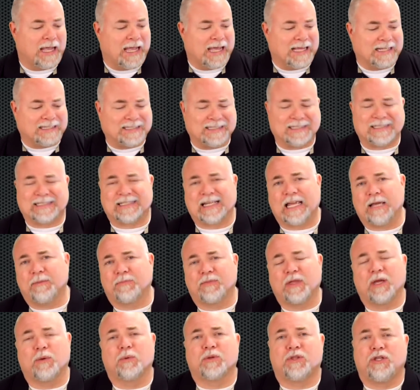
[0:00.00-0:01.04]
It's the same
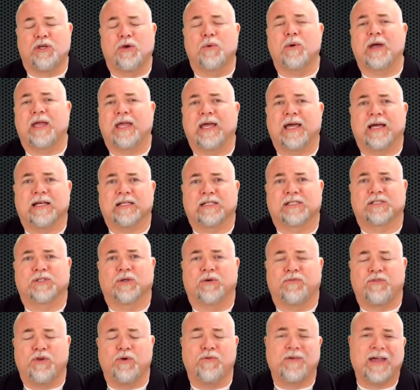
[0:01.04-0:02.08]
thing with UAS. So
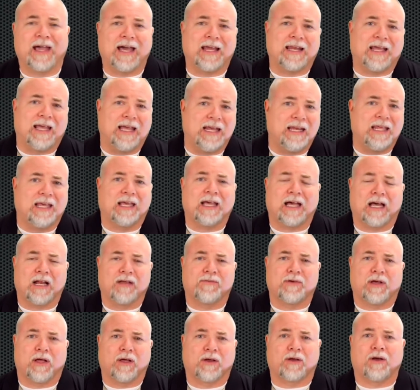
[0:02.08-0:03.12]
if you've had any kind
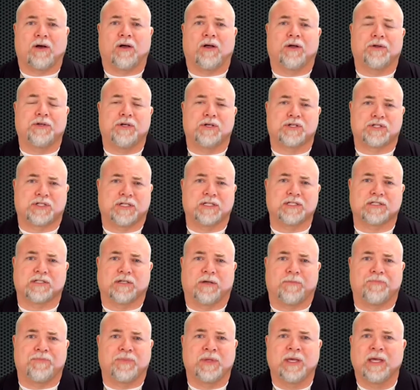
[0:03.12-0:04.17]
of alcohol in your
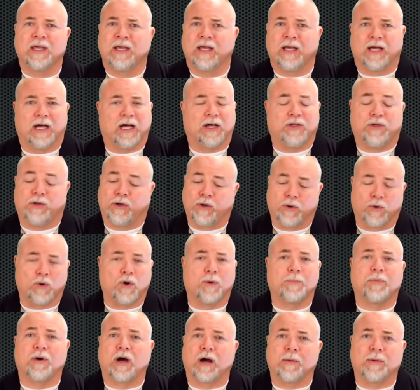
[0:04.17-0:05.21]
system, you go to
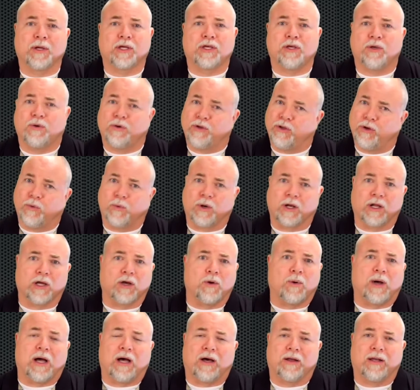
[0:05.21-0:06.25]
a barbecue and you want to
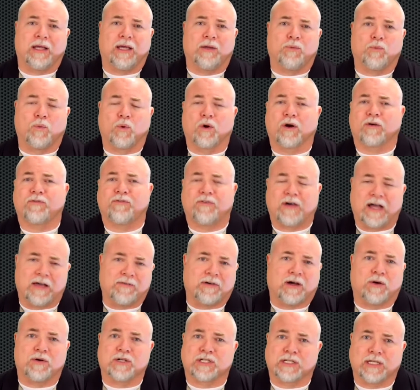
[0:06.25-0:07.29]
go out and work 5
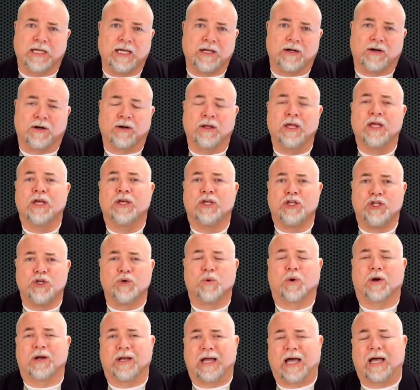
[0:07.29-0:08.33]
hours later,
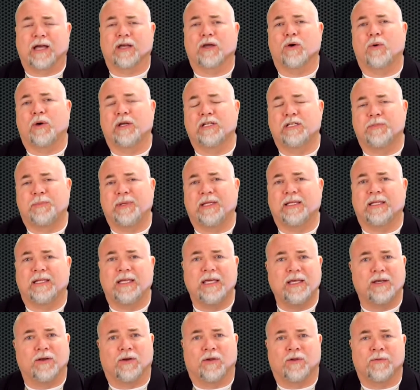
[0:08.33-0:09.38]
you are not going to be
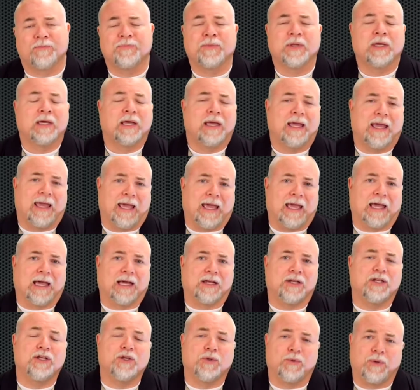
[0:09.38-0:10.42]
legal,
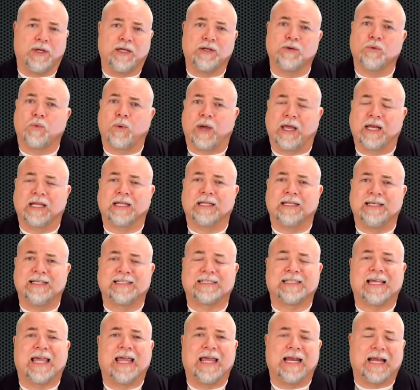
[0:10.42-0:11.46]
and you need to wait at
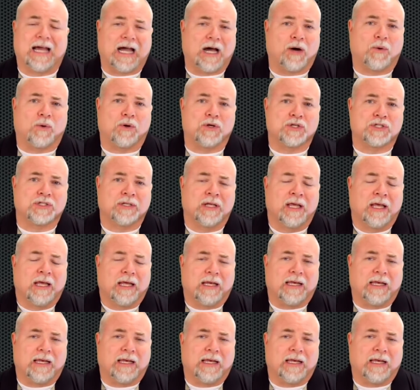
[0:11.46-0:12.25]
least 8 hours.